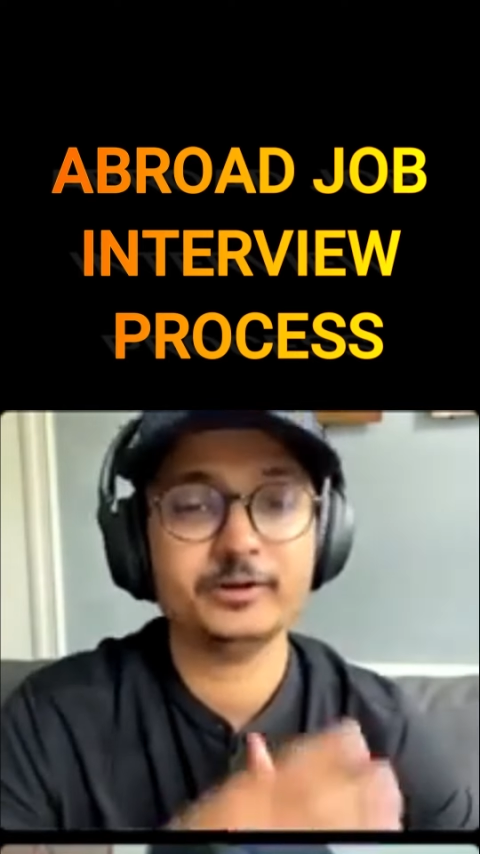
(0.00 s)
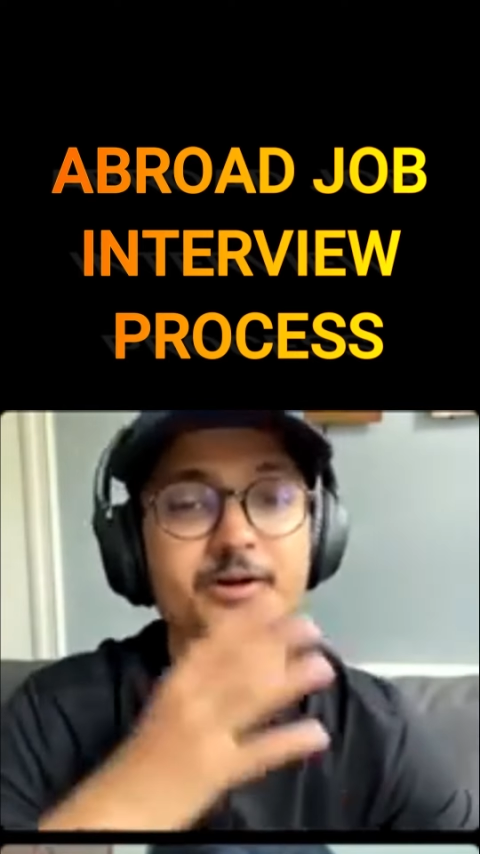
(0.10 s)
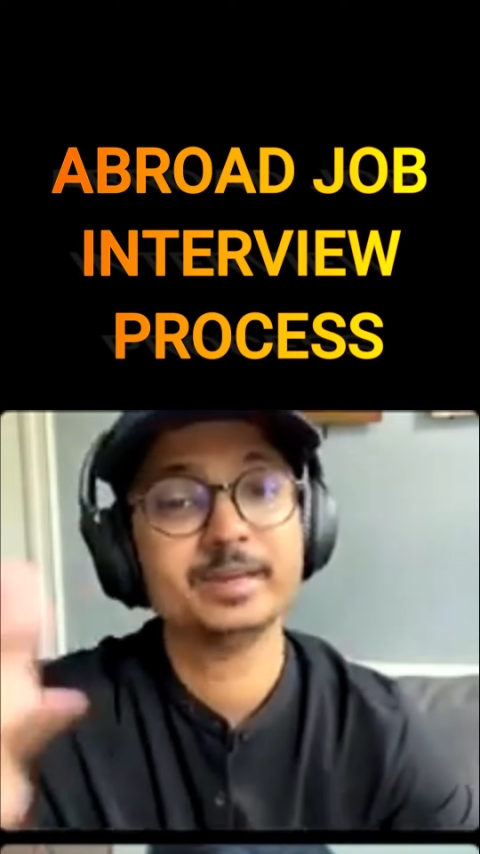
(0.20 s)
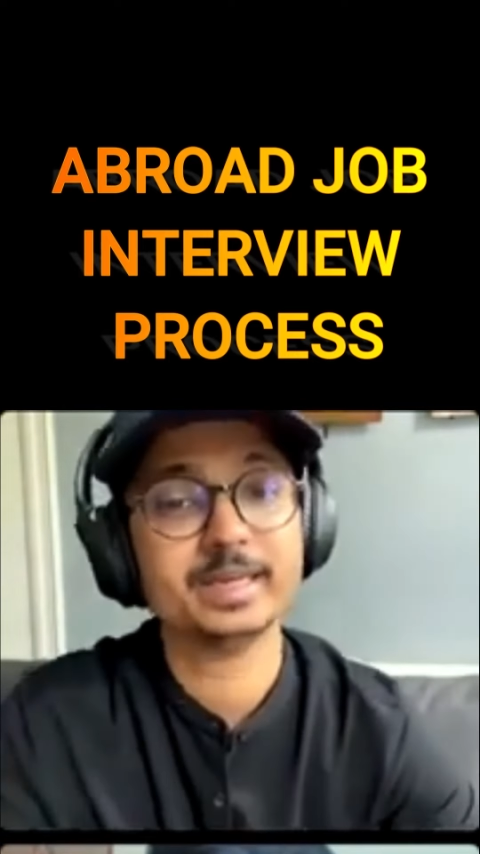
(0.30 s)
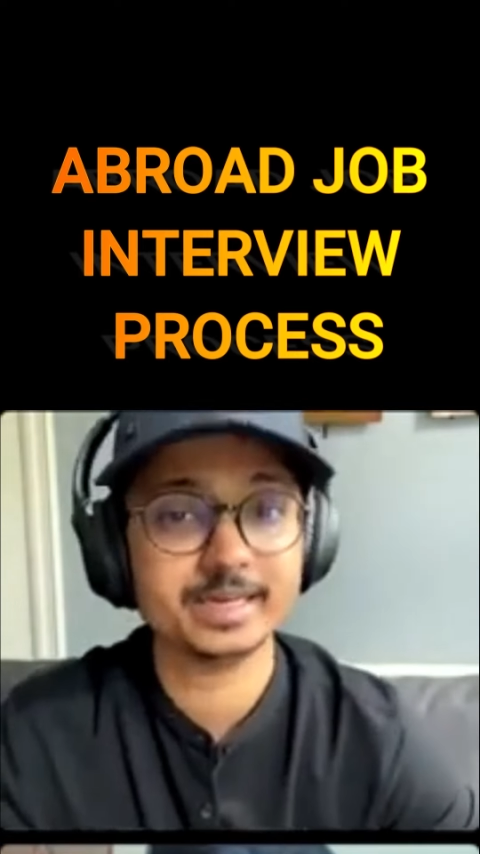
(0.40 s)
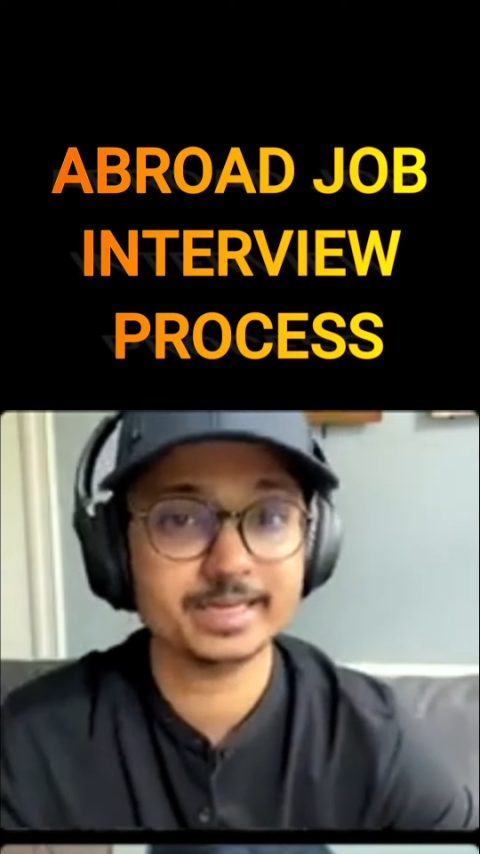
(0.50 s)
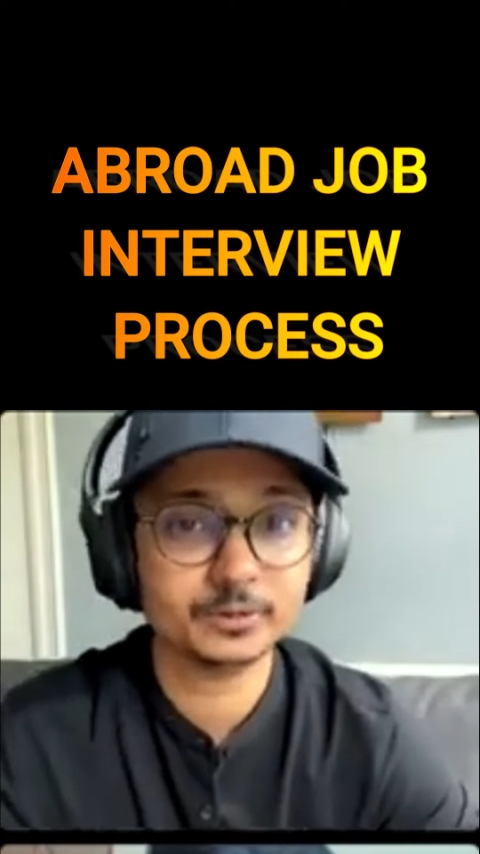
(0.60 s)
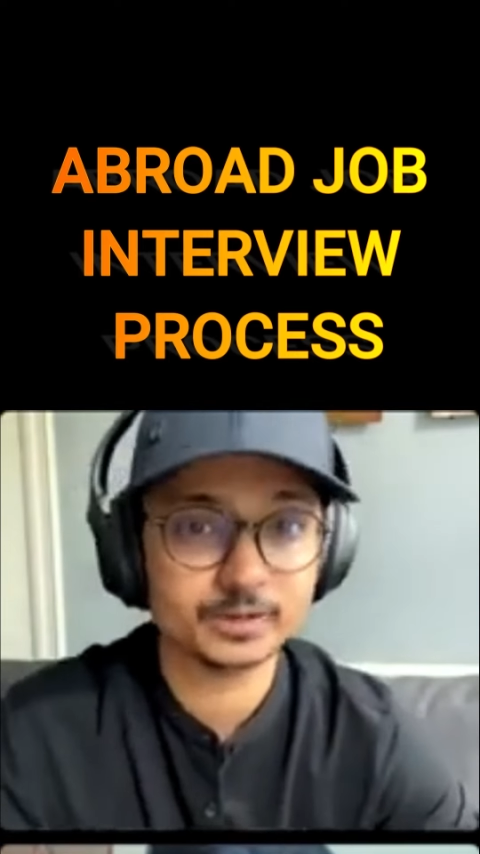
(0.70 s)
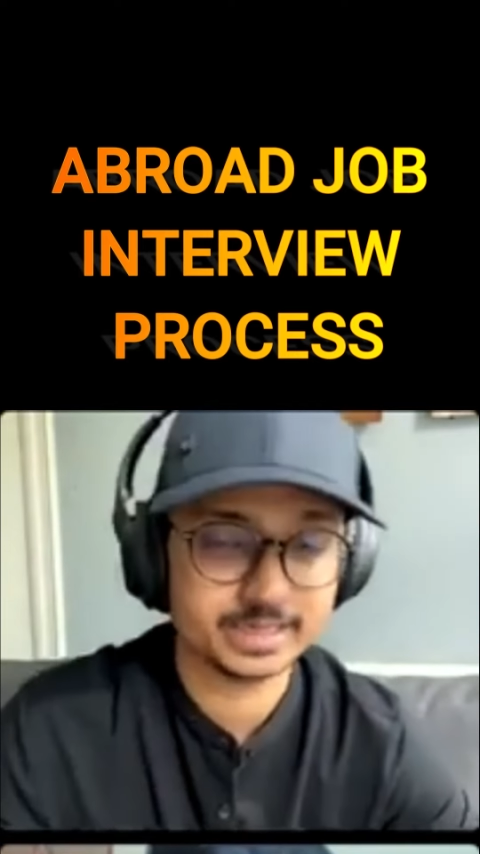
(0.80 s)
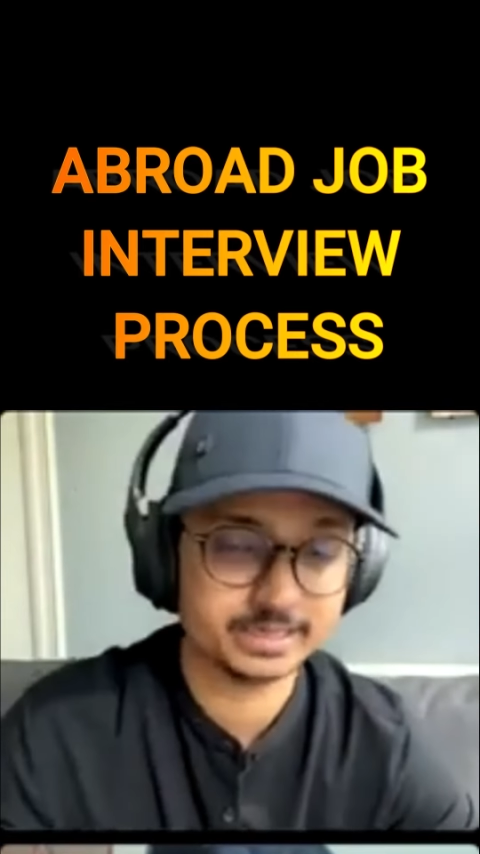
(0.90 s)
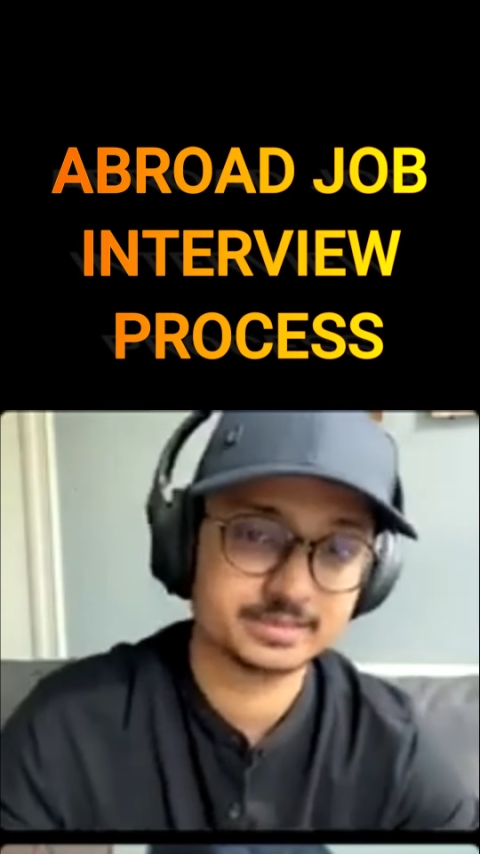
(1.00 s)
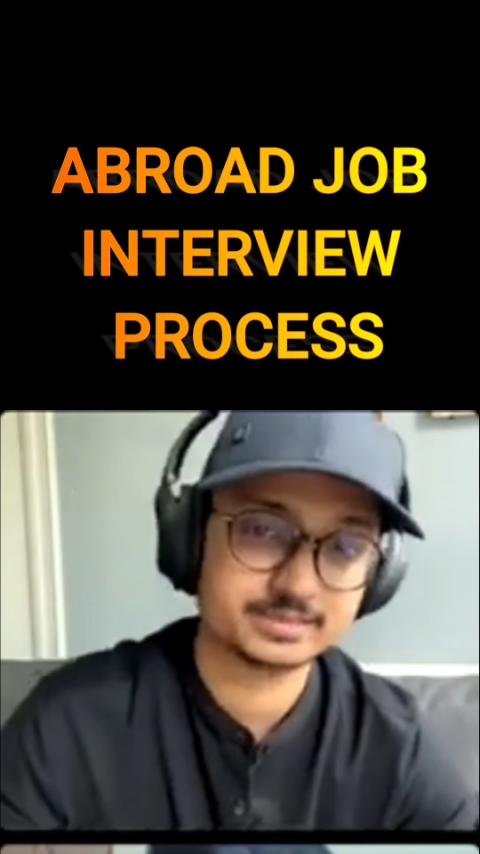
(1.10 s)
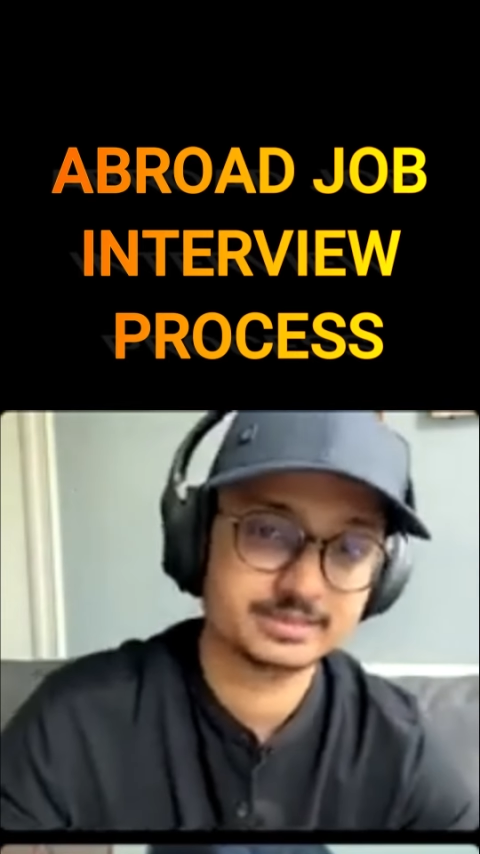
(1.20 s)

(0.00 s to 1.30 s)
you have to be really good at it.